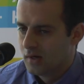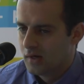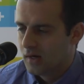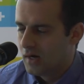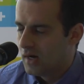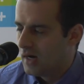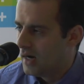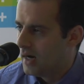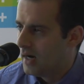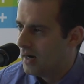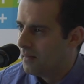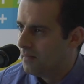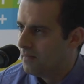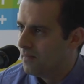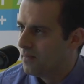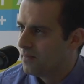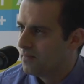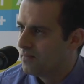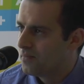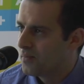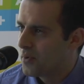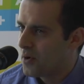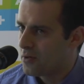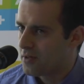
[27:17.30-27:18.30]
a
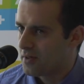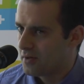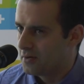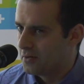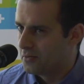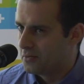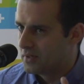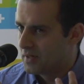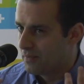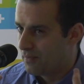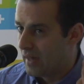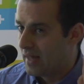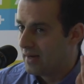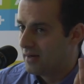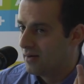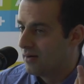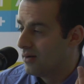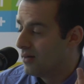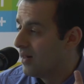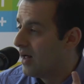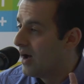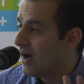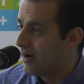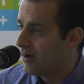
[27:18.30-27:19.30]
person who depended
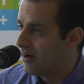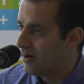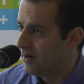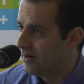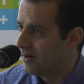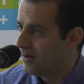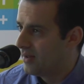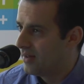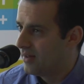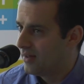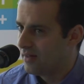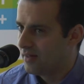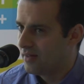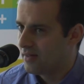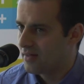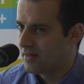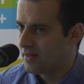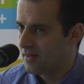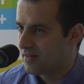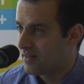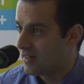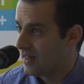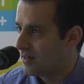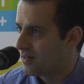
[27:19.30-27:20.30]
a lot on his
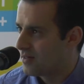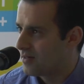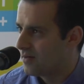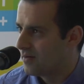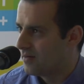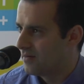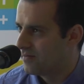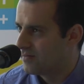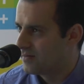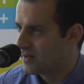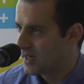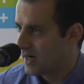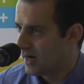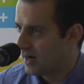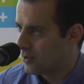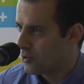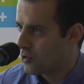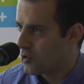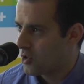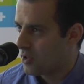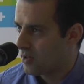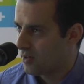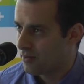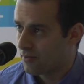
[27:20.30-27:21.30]
sense of
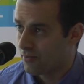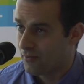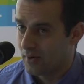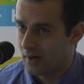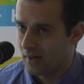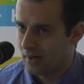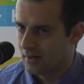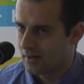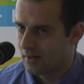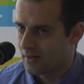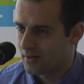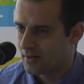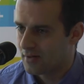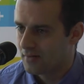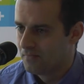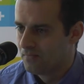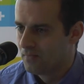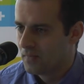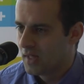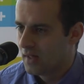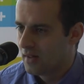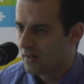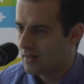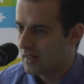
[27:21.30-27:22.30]
touch as well as
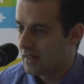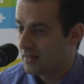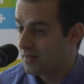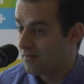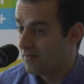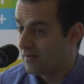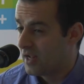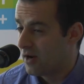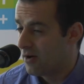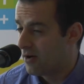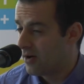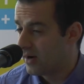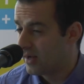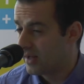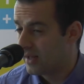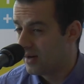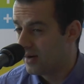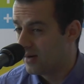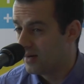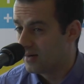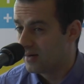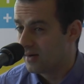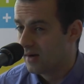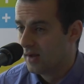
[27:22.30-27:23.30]
sense of hearing,
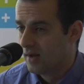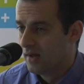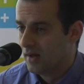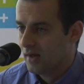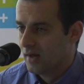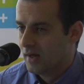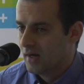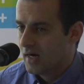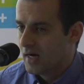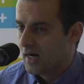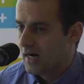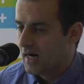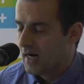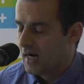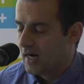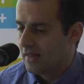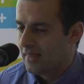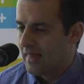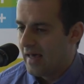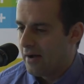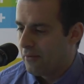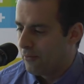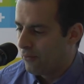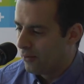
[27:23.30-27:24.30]
and
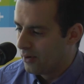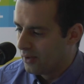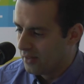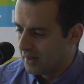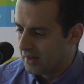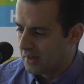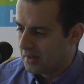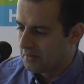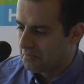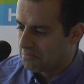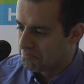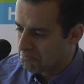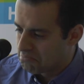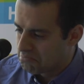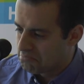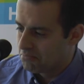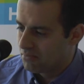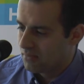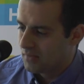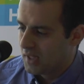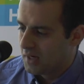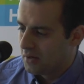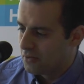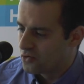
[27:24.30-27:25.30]
that really,
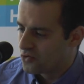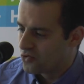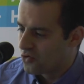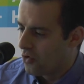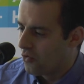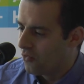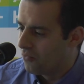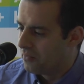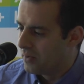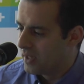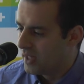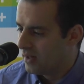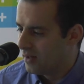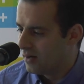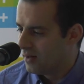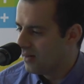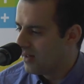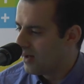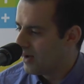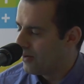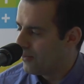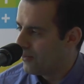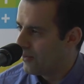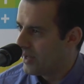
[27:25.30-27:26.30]
you know, drove me in a
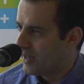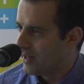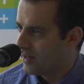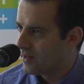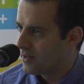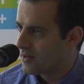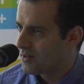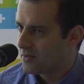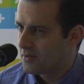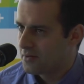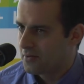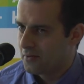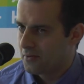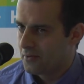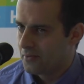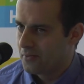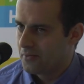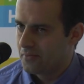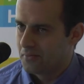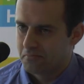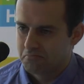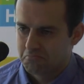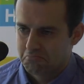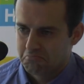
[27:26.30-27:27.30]
lot of ways to